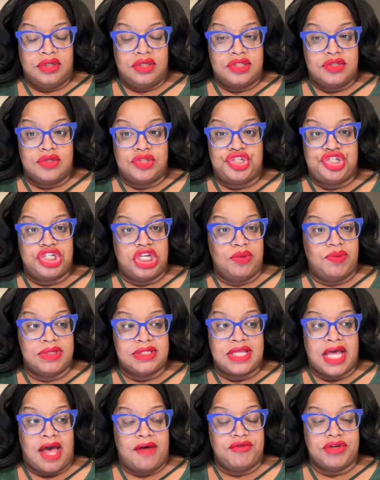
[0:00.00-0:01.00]
So she was
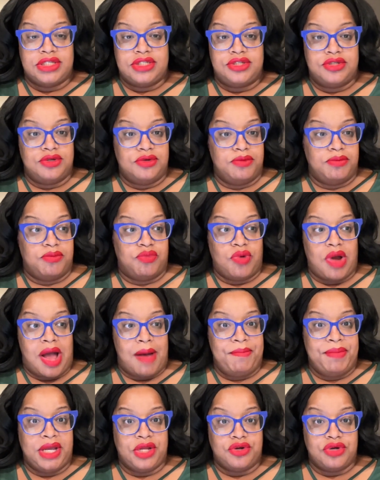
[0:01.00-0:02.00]
having to
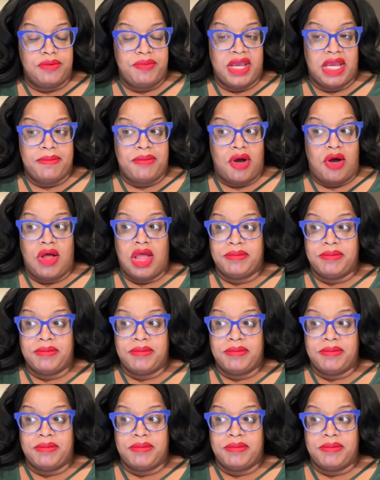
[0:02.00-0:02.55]
rob Peter to pay Paul.